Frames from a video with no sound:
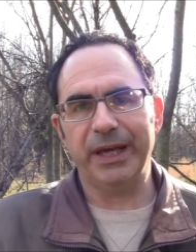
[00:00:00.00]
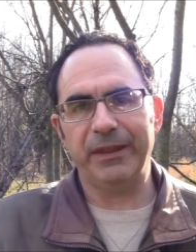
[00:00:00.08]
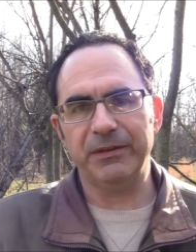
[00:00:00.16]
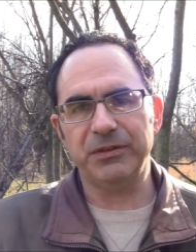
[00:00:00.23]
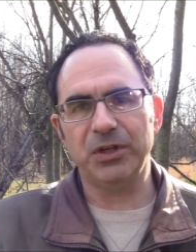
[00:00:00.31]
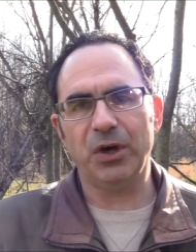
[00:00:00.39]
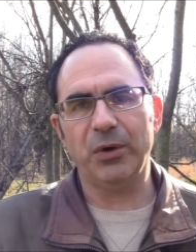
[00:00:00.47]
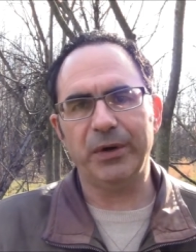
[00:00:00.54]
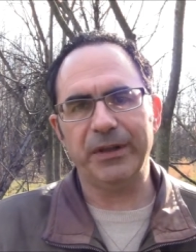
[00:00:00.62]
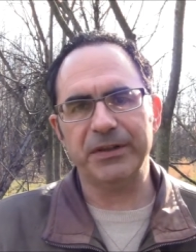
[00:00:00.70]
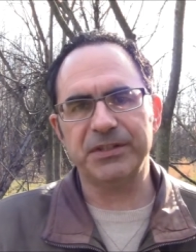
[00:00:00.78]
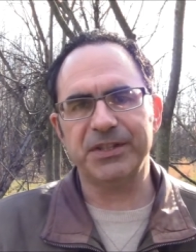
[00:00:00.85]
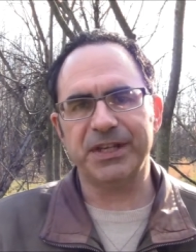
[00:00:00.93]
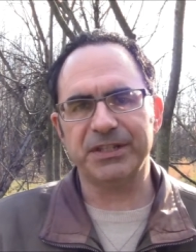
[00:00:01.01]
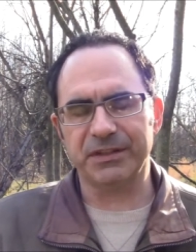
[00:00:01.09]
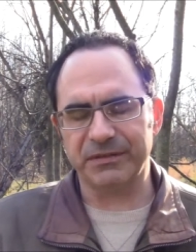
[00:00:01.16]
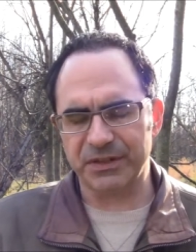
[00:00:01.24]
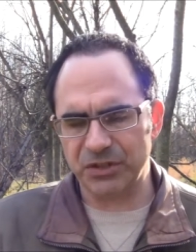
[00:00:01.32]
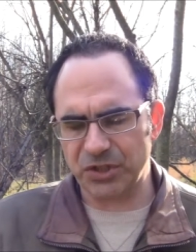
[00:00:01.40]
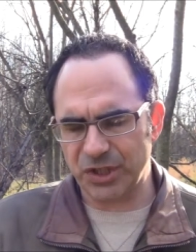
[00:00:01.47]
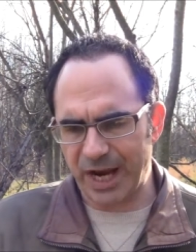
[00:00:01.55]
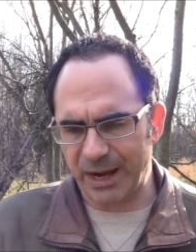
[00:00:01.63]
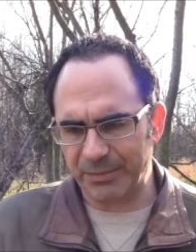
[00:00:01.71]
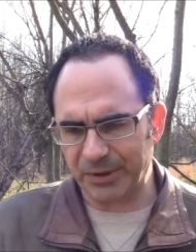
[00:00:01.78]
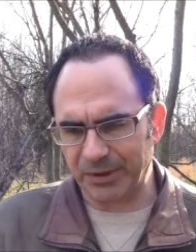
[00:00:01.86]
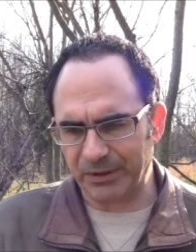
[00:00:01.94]
and the tone and the sense of this
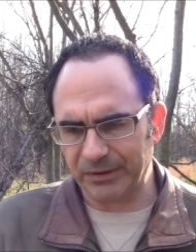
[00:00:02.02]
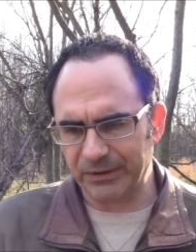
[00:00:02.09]
chapter.